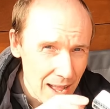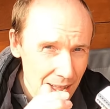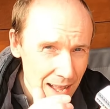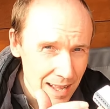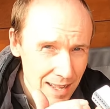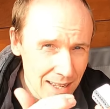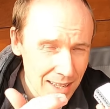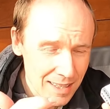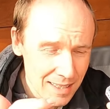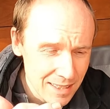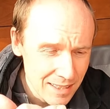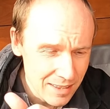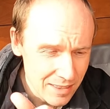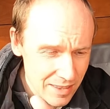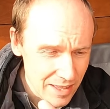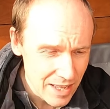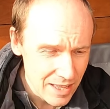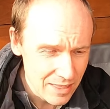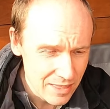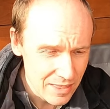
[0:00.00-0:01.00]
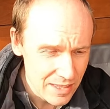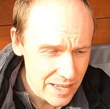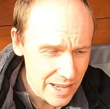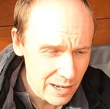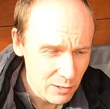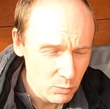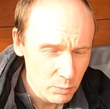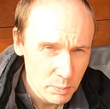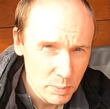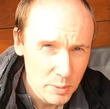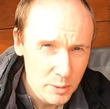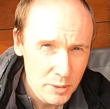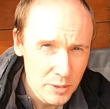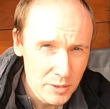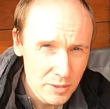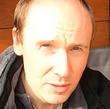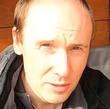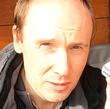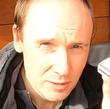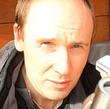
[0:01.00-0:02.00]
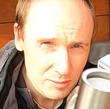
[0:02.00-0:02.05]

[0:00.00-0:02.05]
and then the output